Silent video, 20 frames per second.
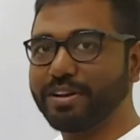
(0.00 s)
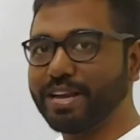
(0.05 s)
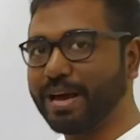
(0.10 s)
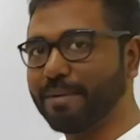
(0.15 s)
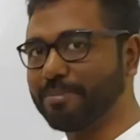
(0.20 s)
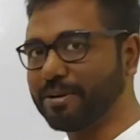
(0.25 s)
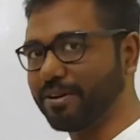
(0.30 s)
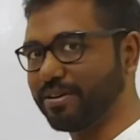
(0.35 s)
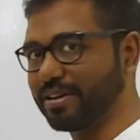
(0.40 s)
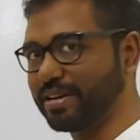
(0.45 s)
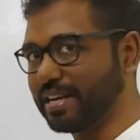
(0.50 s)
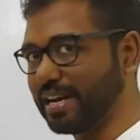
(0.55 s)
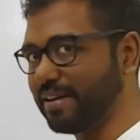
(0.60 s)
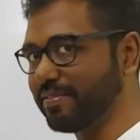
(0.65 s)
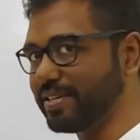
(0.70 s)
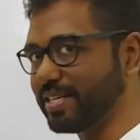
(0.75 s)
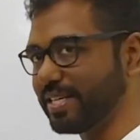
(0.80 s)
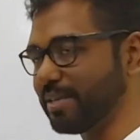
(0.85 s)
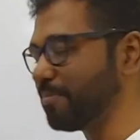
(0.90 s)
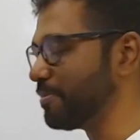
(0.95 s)
happen on a
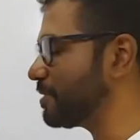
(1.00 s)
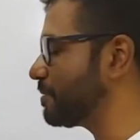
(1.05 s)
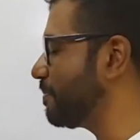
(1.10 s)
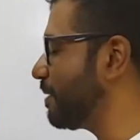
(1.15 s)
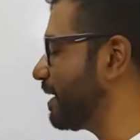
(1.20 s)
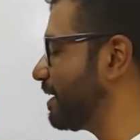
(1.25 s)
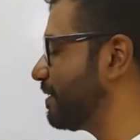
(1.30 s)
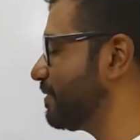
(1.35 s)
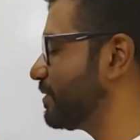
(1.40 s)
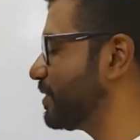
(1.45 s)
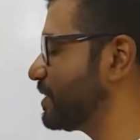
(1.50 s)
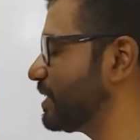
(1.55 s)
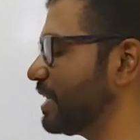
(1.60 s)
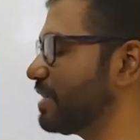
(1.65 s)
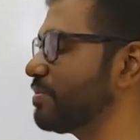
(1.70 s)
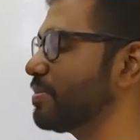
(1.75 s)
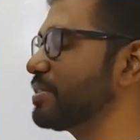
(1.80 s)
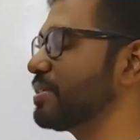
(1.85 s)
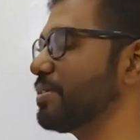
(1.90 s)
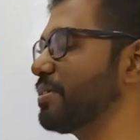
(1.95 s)
gravity perspective? So
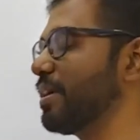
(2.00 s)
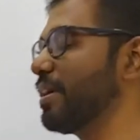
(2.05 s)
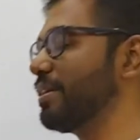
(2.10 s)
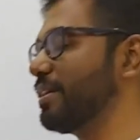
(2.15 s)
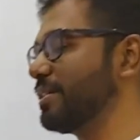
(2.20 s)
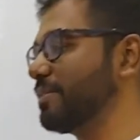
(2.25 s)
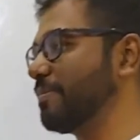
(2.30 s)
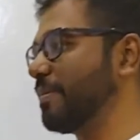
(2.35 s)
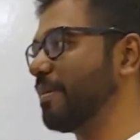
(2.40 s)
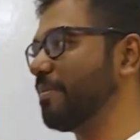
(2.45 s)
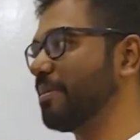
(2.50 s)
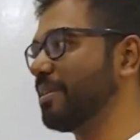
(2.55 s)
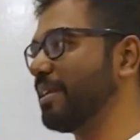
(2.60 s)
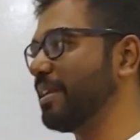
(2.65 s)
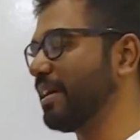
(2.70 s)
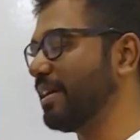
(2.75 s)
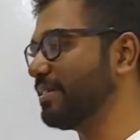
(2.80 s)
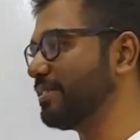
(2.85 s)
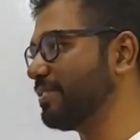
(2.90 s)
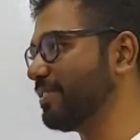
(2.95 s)
that was a thought experiment
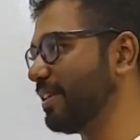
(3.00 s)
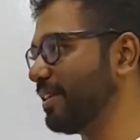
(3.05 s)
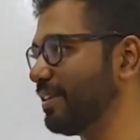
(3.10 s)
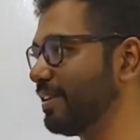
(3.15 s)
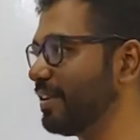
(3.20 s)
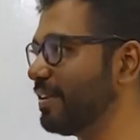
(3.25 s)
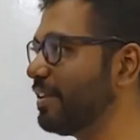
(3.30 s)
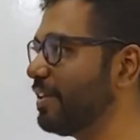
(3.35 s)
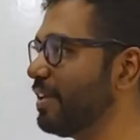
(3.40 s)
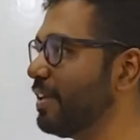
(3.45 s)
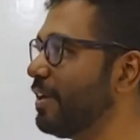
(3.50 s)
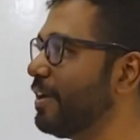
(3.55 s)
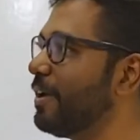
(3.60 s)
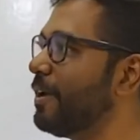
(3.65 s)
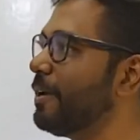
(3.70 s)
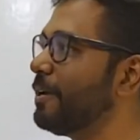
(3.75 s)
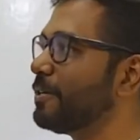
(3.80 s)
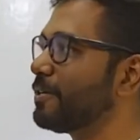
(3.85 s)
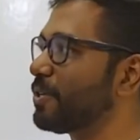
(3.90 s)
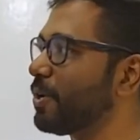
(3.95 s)
that Einstein did.
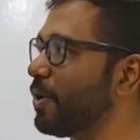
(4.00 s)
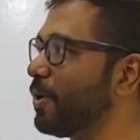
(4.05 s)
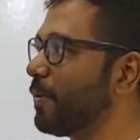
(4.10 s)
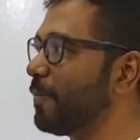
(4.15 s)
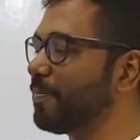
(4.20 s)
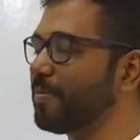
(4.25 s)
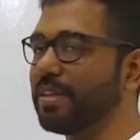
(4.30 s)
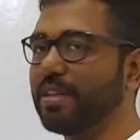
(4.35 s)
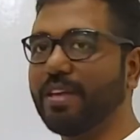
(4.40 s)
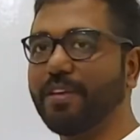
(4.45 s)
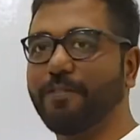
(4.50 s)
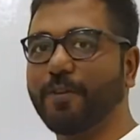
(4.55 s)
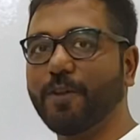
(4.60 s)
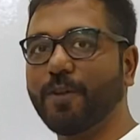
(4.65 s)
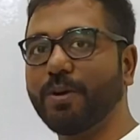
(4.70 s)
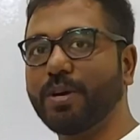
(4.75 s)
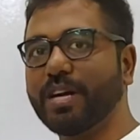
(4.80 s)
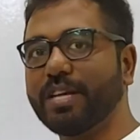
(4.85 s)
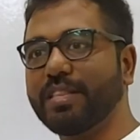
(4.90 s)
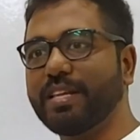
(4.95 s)
So if you
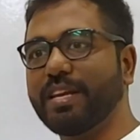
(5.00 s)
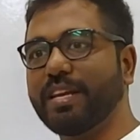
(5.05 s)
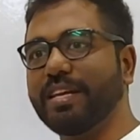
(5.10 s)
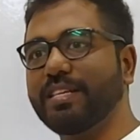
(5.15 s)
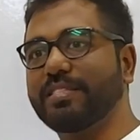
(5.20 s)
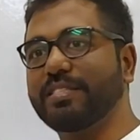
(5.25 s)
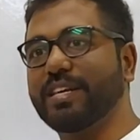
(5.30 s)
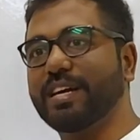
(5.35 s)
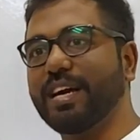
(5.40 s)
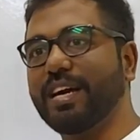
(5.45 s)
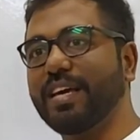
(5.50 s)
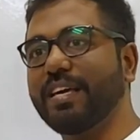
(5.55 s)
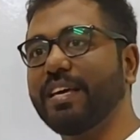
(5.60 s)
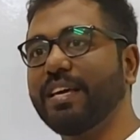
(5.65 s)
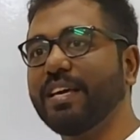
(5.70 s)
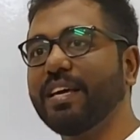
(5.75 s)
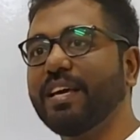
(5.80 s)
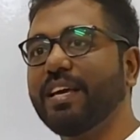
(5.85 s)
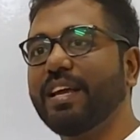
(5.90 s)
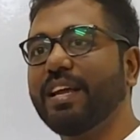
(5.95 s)
look at the night
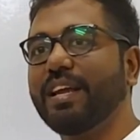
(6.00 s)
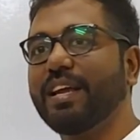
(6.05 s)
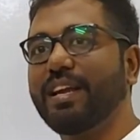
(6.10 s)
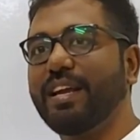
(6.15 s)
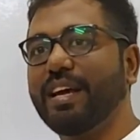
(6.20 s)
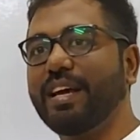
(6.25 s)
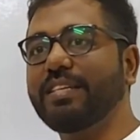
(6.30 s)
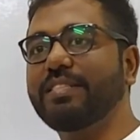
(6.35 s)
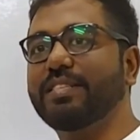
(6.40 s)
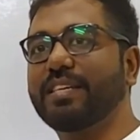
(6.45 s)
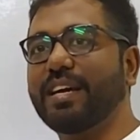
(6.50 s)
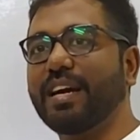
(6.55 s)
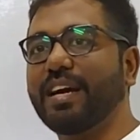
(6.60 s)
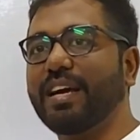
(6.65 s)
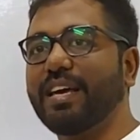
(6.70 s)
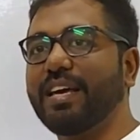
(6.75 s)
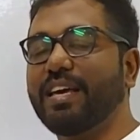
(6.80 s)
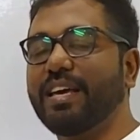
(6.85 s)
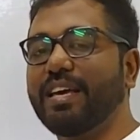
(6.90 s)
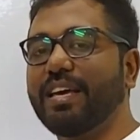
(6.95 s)
sky
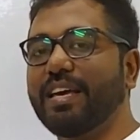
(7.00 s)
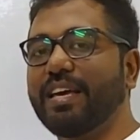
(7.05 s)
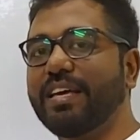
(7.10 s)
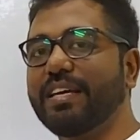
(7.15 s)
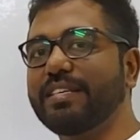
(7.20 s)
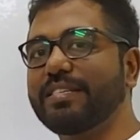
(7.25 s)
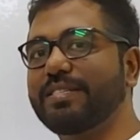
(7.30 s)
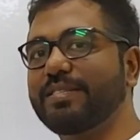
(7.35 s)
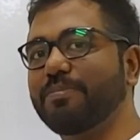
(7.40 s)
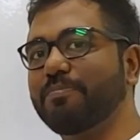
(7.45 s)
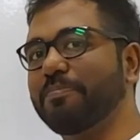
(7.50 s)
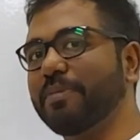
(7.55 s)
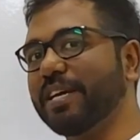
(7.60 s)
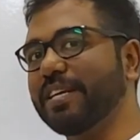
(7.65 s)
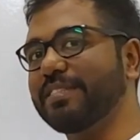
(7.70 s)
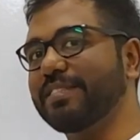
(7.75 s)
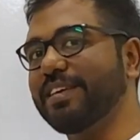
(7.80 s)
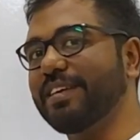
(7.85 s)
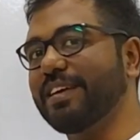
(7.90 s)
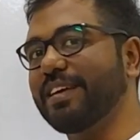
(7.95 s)
is
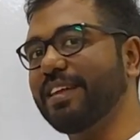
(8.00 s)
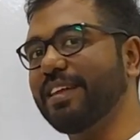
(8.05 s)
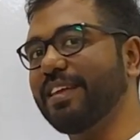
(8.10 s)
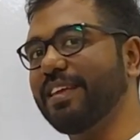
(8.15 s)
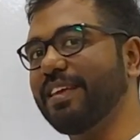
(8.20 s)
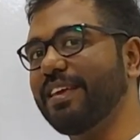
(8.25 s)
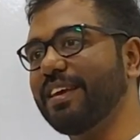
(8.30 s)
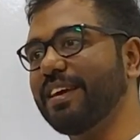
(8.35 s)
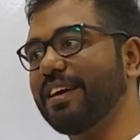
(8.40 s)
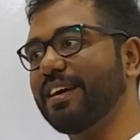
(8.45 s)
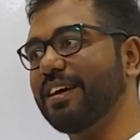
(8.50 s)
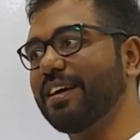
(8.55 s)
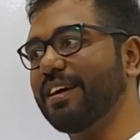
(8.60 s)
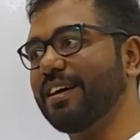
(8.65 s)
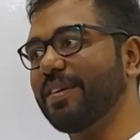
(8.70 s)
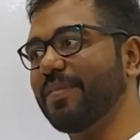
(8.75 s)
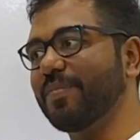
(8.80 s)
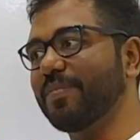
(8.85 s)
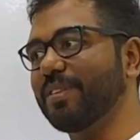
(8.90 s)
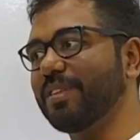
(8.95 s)
basically
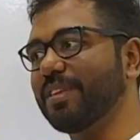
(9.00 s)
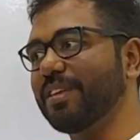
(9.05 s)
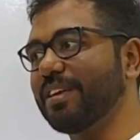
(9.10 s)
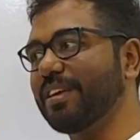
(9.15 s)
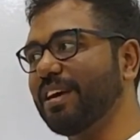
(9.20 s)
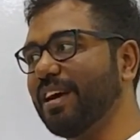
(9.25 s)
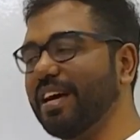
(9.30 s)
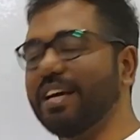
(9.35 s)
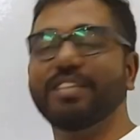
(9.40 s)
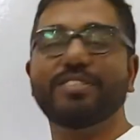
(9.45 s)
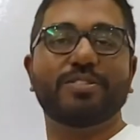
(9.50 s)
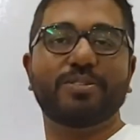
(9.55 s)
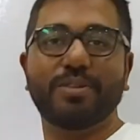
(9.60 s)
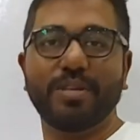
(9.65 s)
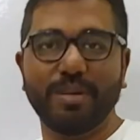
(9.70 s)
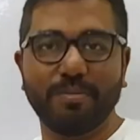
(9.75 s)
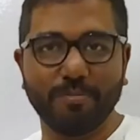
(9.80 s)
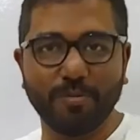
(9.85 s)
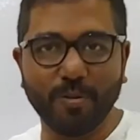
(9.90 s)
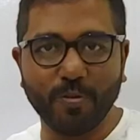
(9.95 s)
a
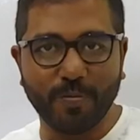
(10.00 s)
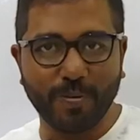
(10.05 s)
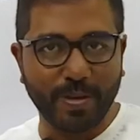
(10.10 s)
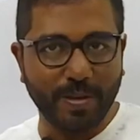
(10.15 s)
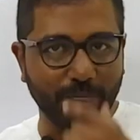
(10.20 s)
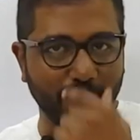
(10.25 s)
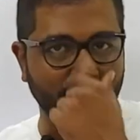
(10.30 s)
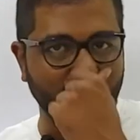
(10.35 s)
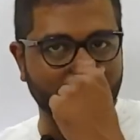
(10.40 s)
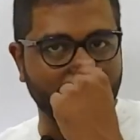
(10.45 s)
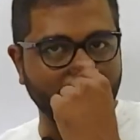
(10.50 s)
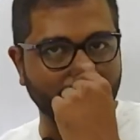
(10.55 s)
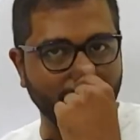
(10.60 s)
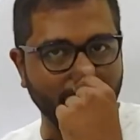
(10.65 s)
history movie. It's